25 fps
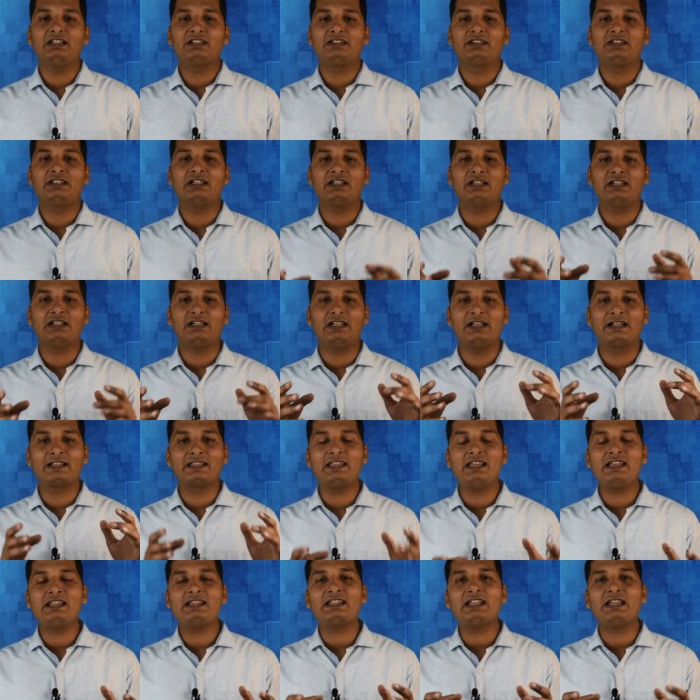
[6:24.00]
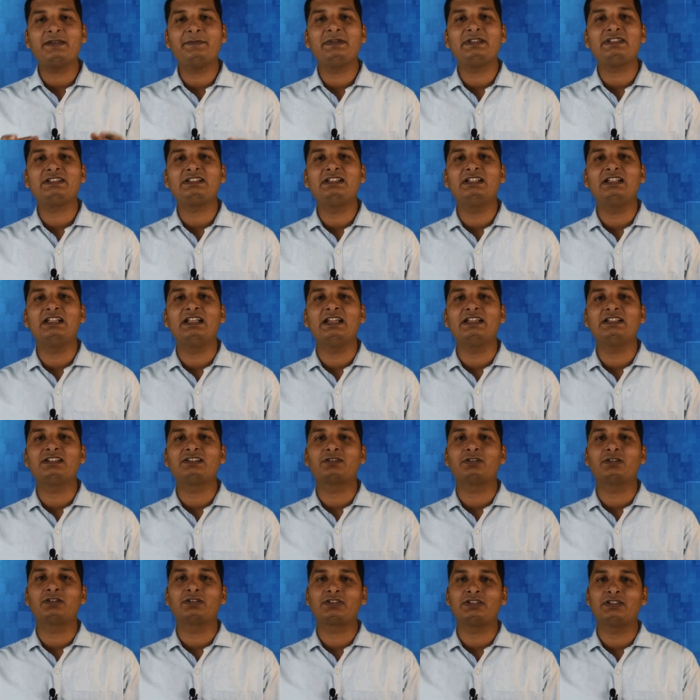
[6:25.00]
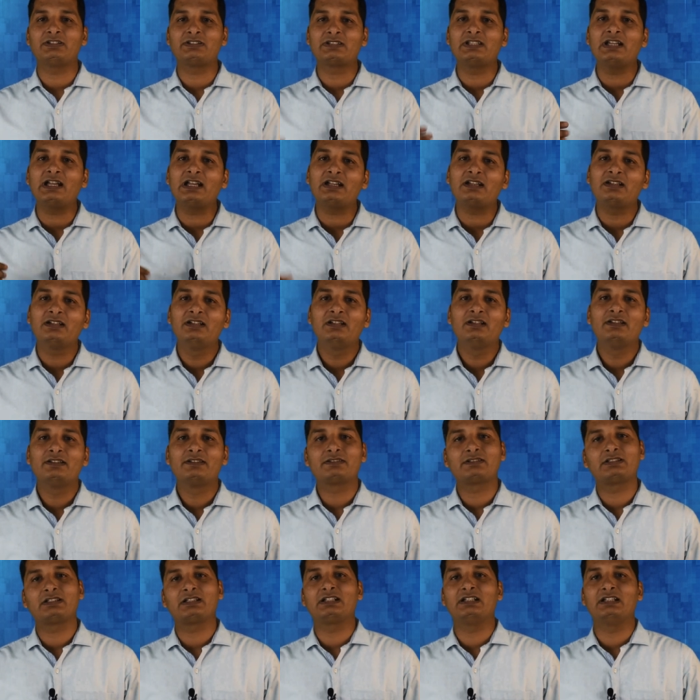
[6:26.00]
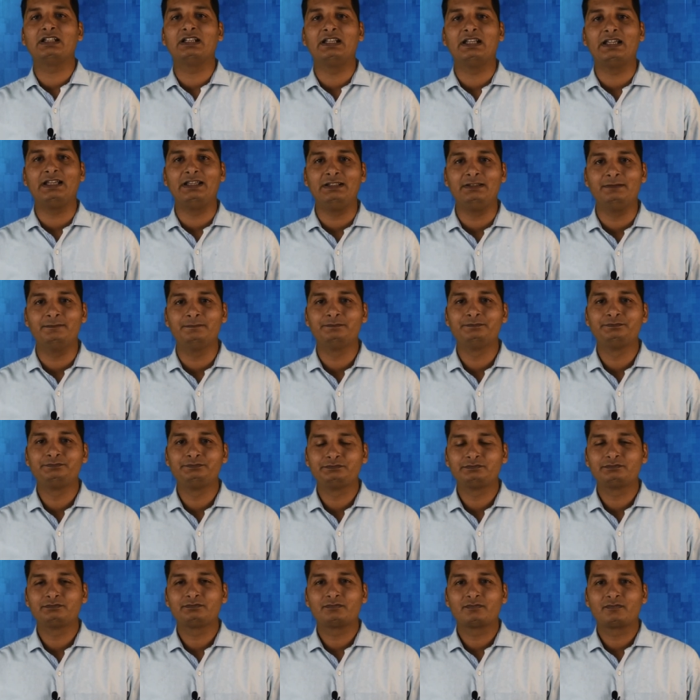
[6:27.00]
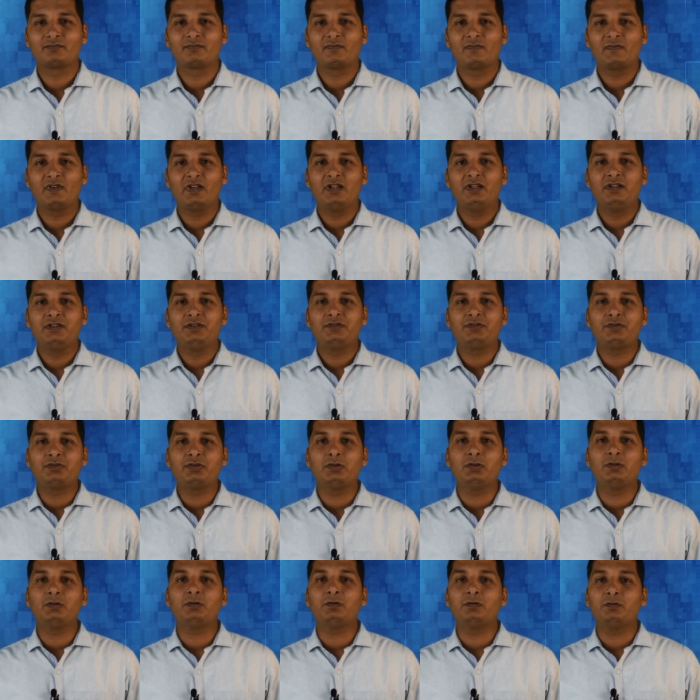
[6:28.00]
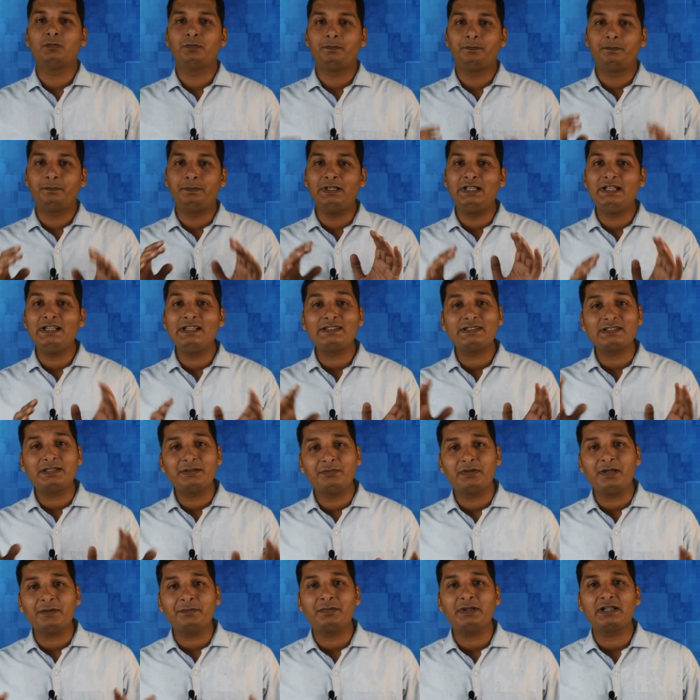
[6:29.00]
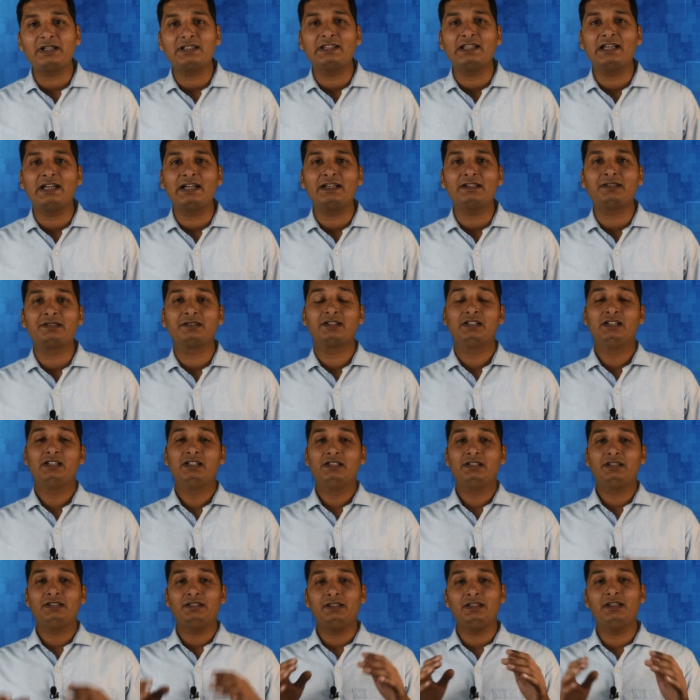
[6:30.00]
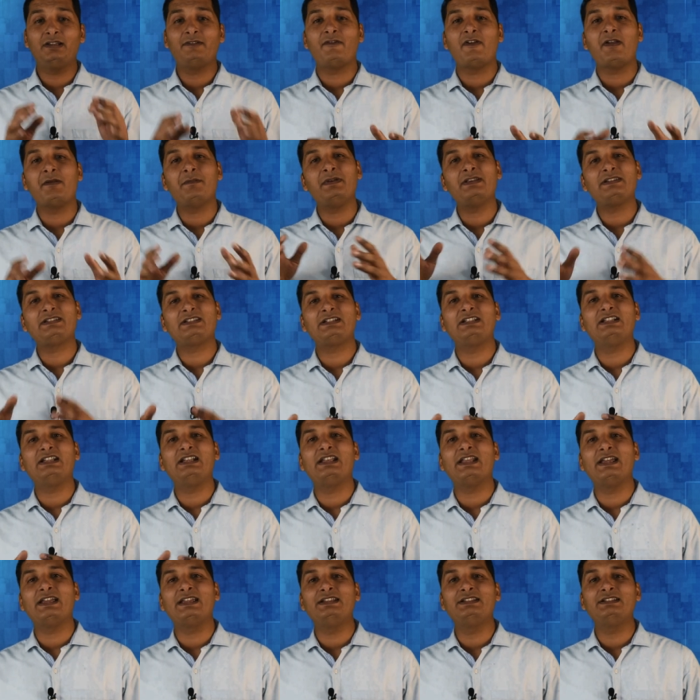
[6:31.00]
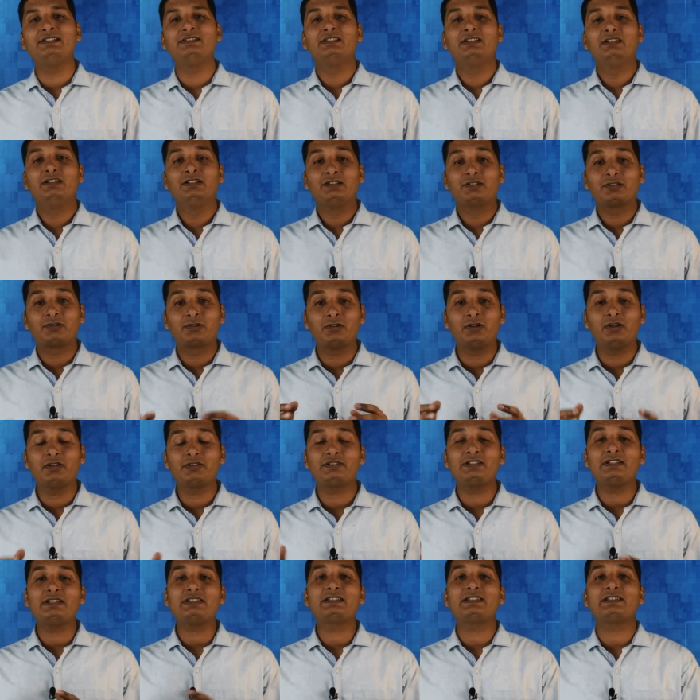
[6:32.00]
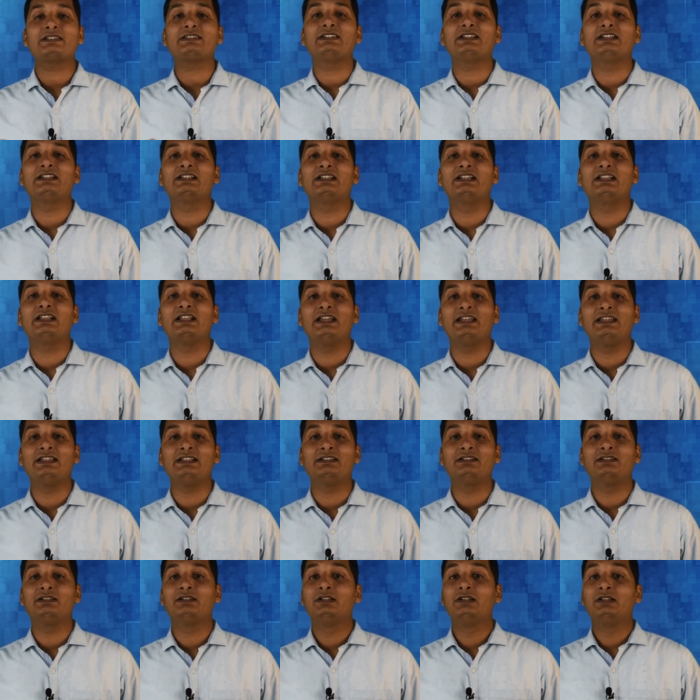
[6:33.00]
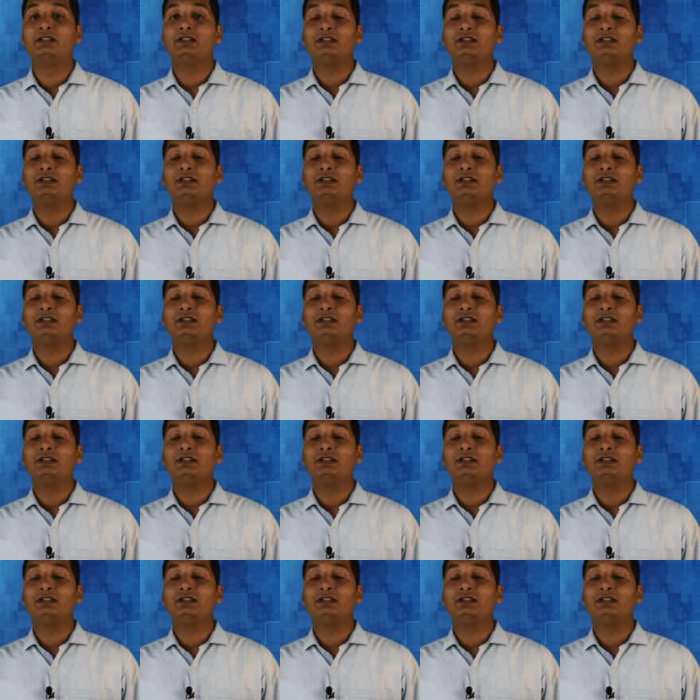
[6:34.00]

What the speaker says: again the MACD line crosses the signal line. So please remember that if MACD line crosses the signal line